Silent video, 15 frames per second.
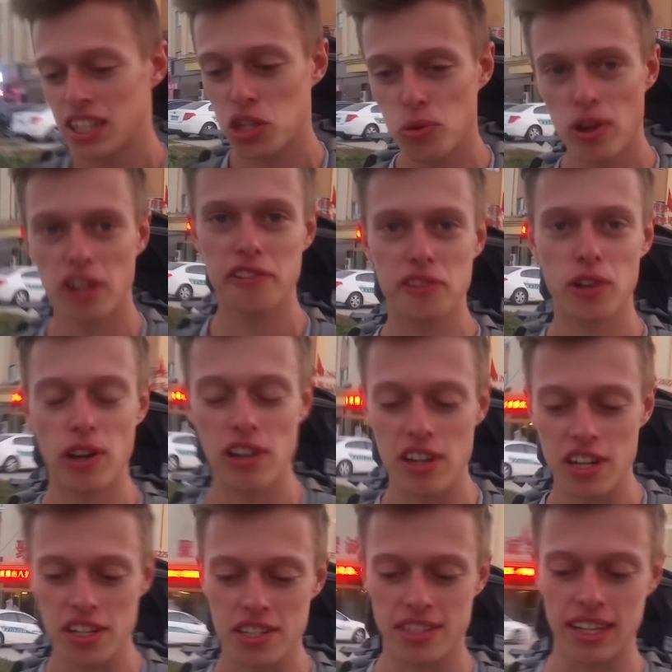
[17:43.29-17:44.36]

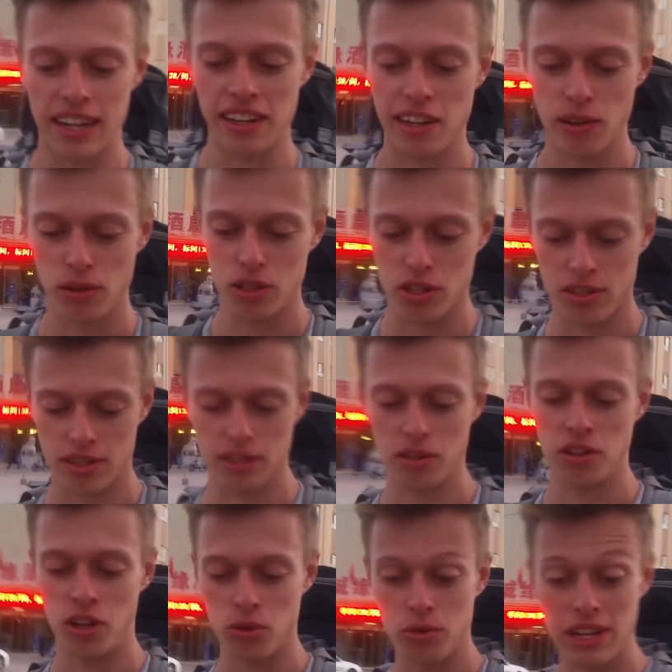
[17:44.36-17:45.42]
$12, and it looked,
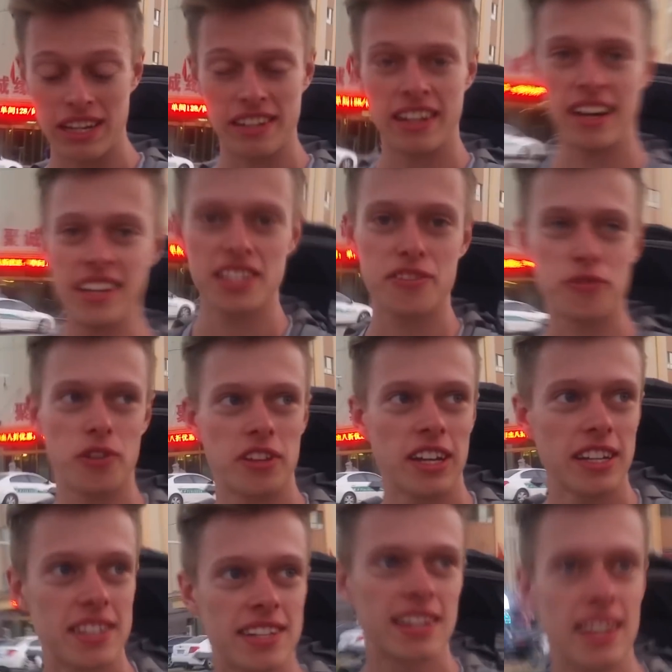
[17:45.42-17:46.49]
really nice for
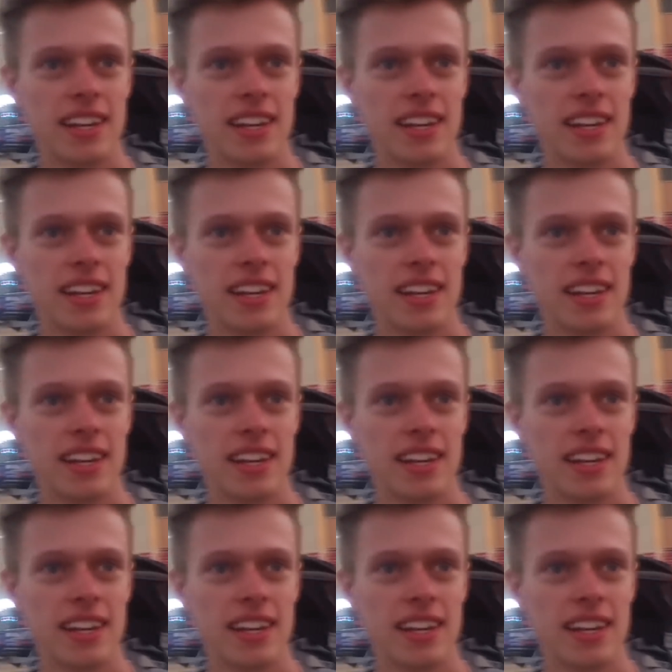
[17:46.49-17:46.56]
that.